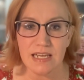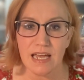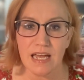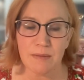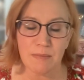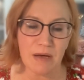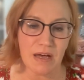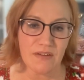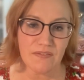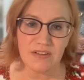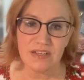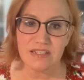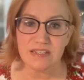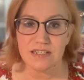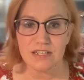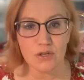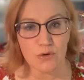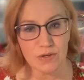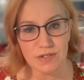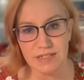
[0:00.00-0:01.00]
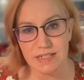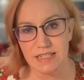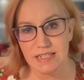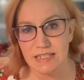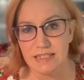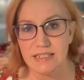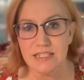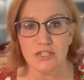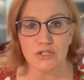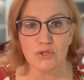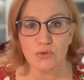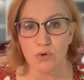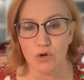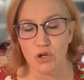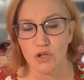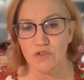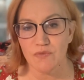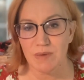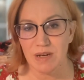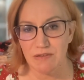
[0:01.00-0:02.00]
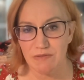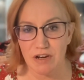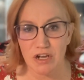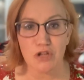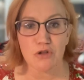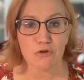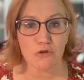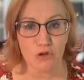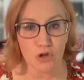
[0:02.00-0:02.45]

I'm obviously going to continue all of my regular